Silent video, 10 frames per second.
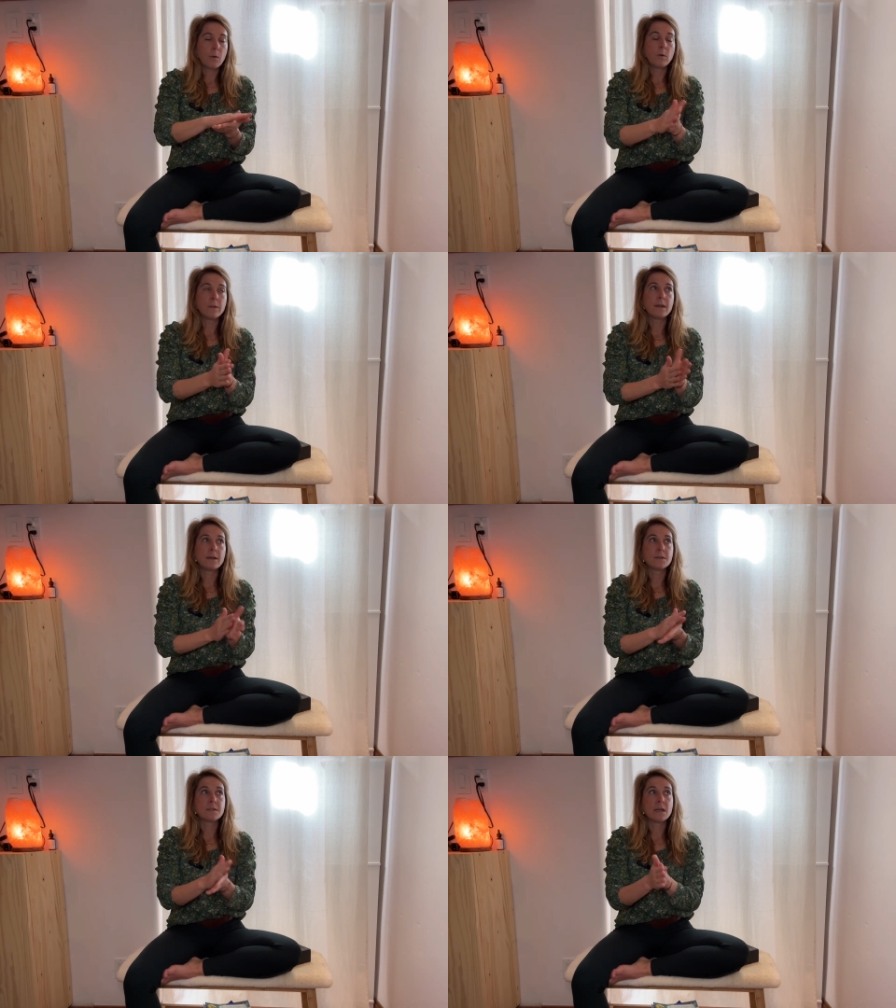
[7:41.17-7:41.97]
One thing
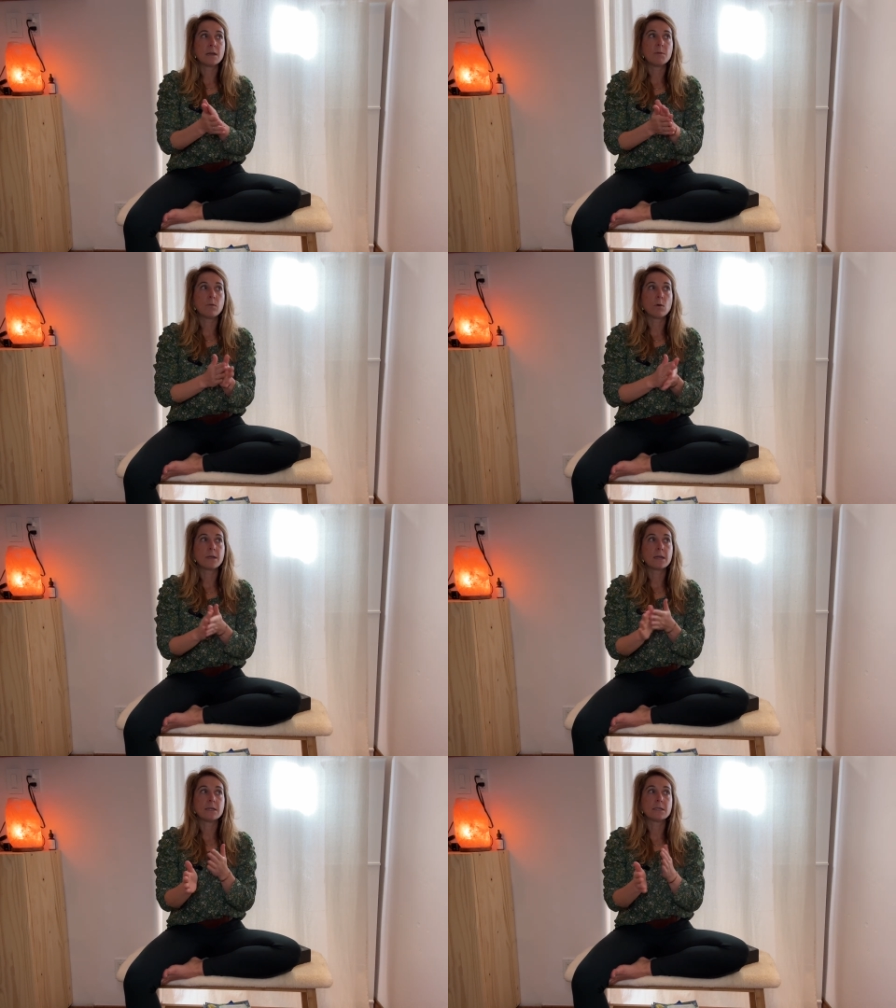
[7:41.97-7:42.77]
I'll say before we
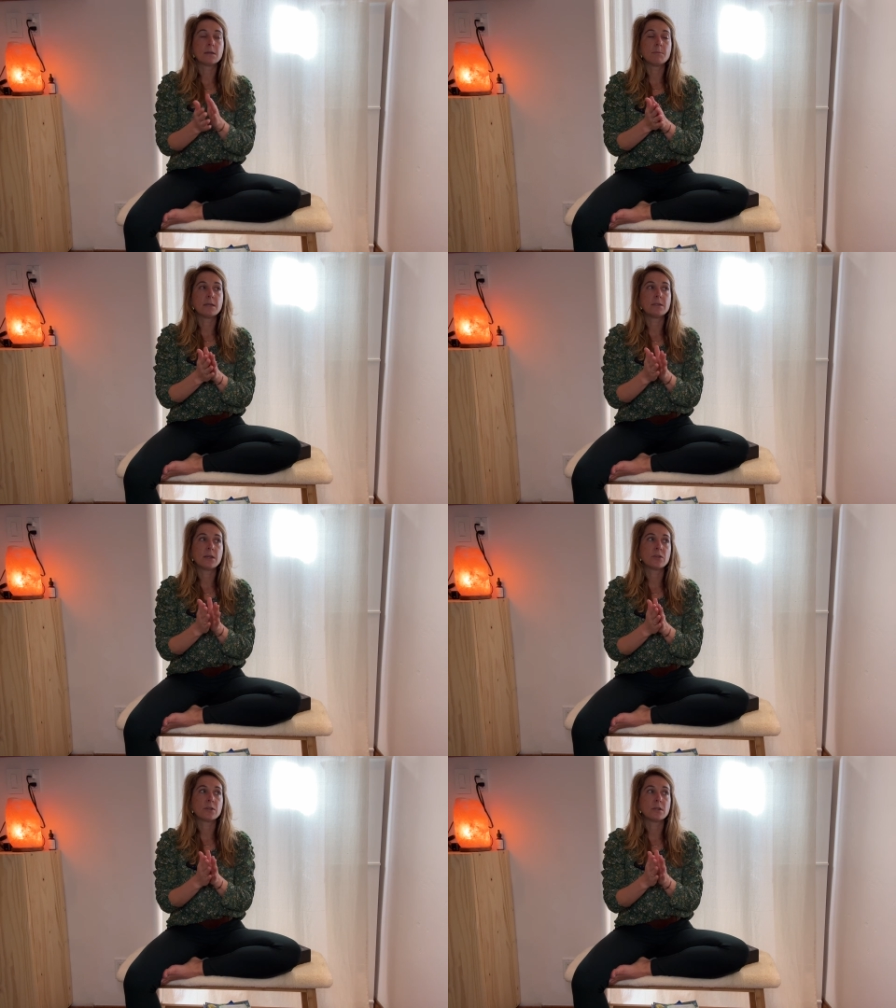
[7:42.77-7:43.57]
get into the
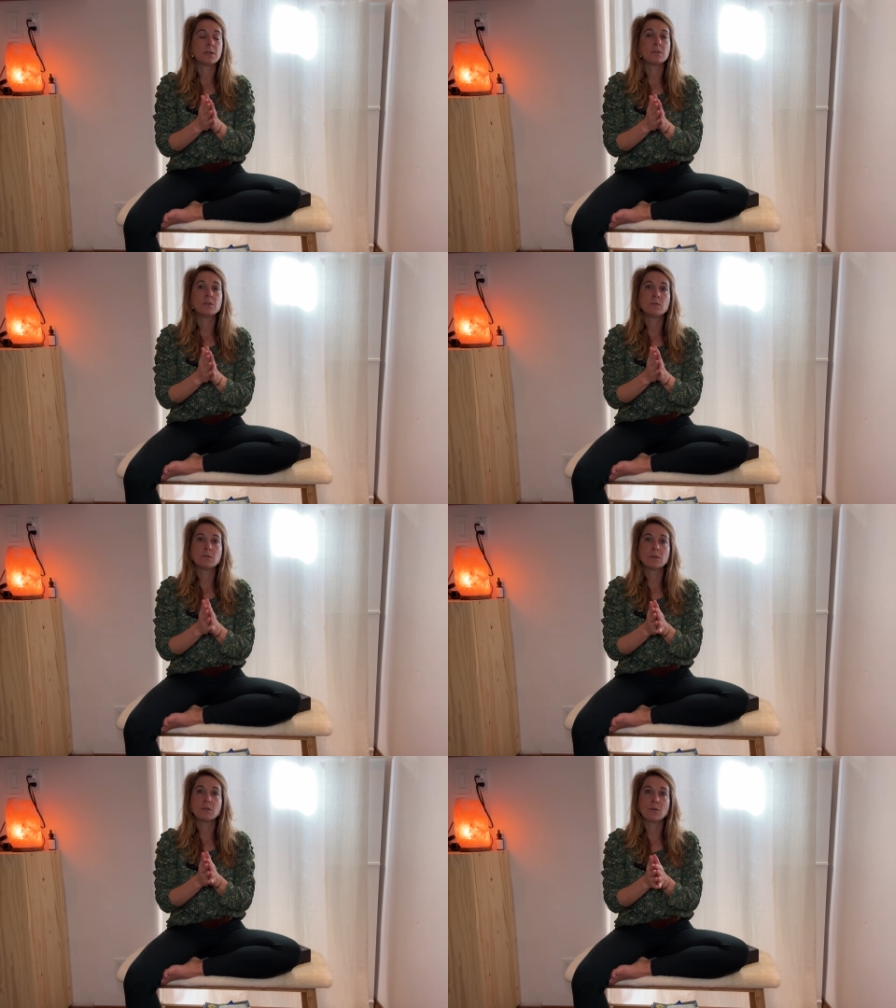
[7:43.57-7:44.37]
meditation is
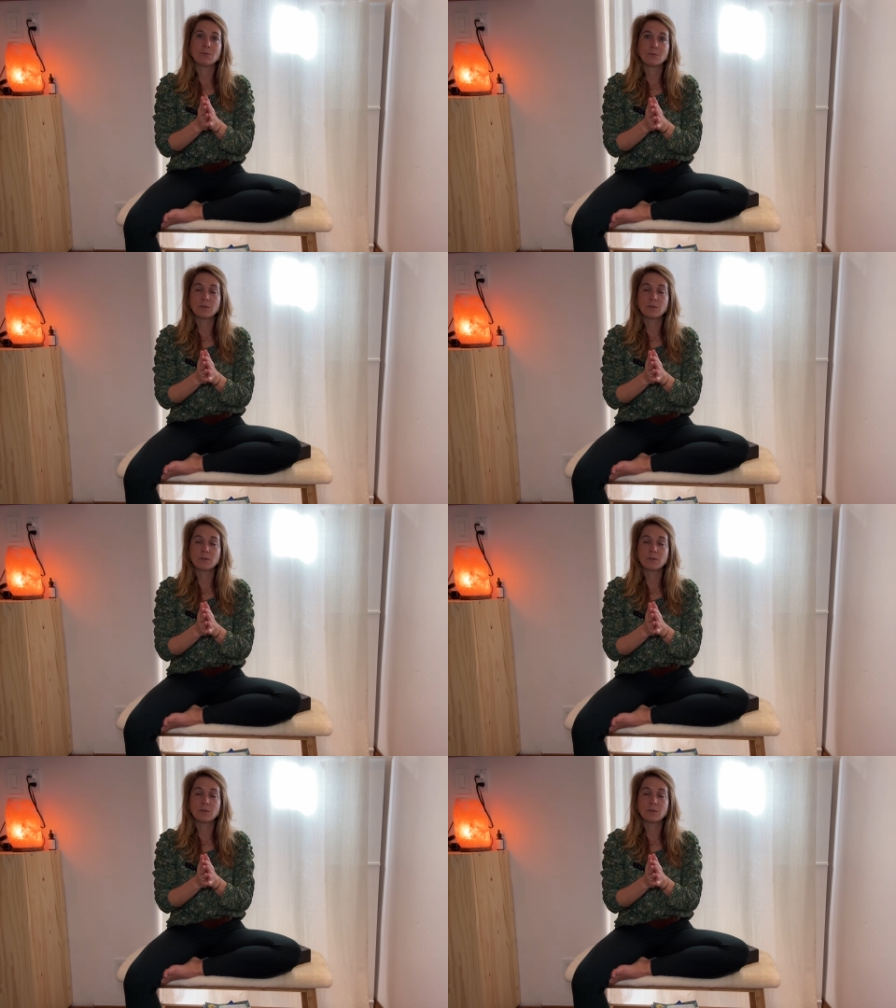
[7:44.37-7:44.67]
using your own